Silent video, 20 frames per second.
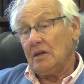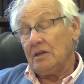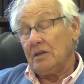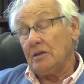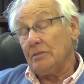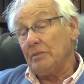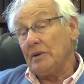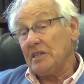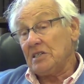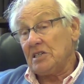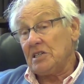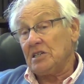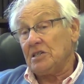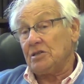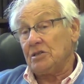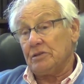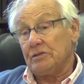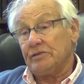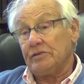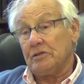The
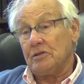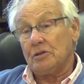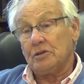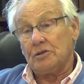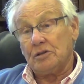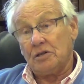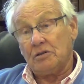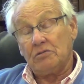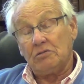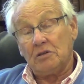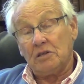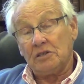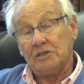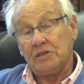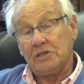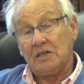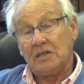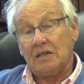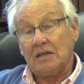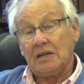message, of course,
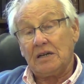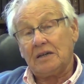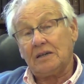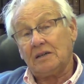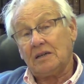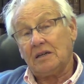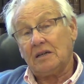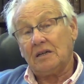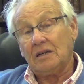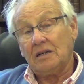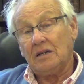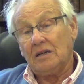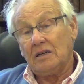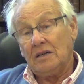was that